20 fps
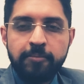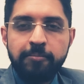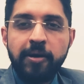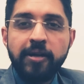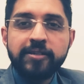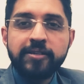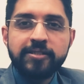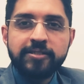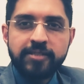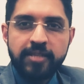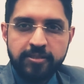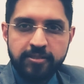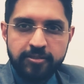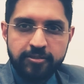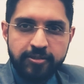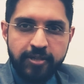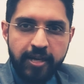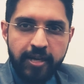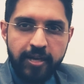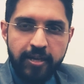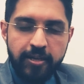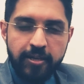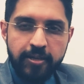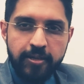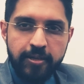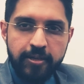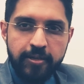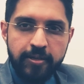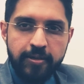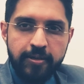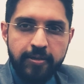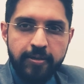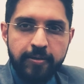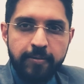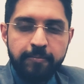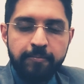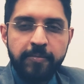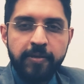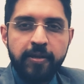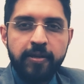a multi-center trial?
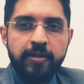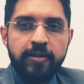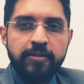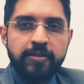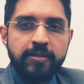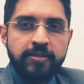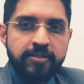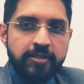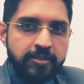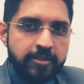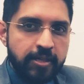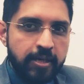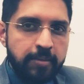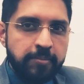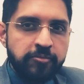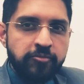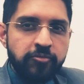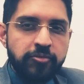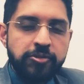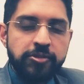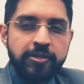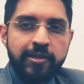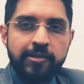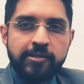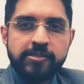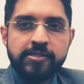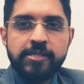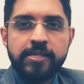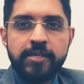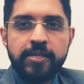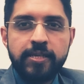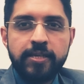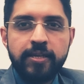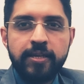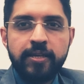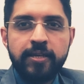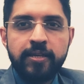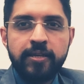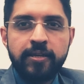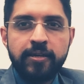Um, these are terms which you can see
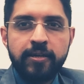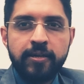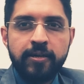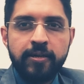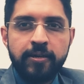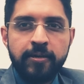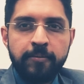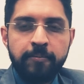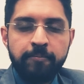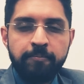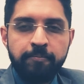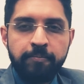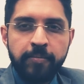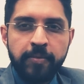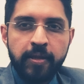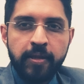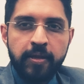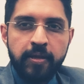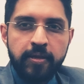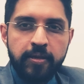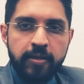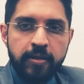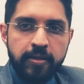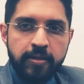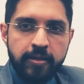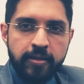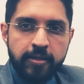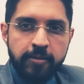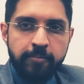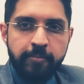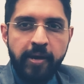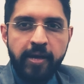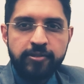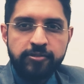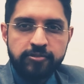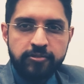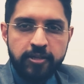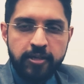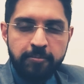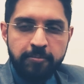in the
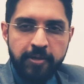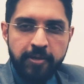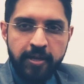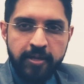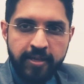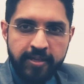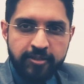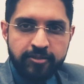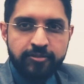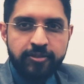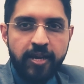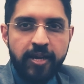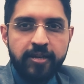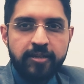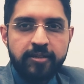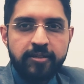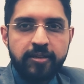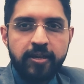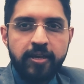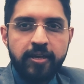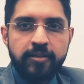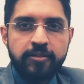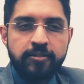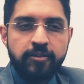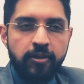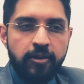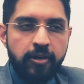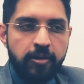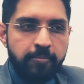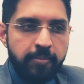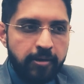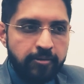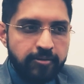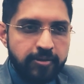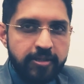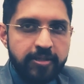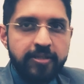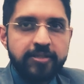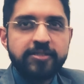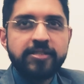manuscript and extract and talk
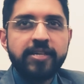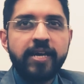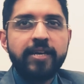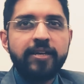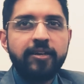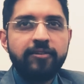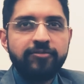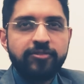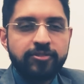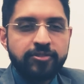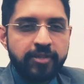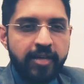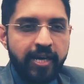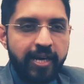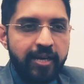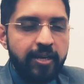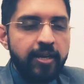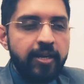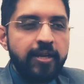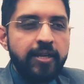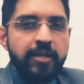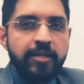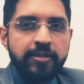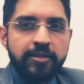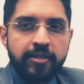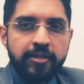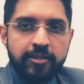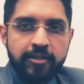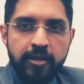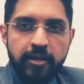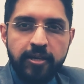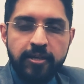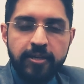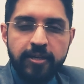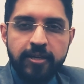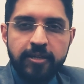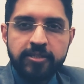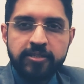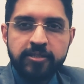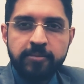about the design of the trial. The third
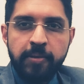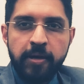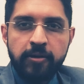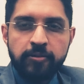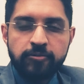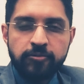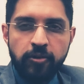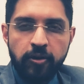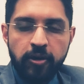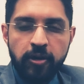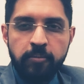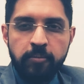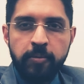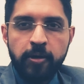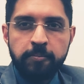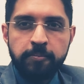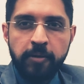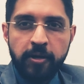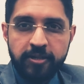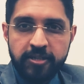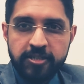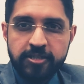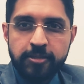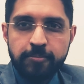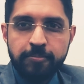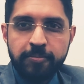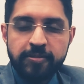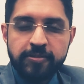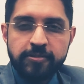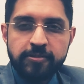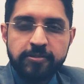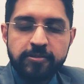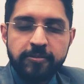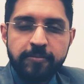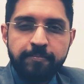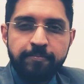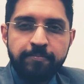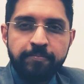is about talking about participants.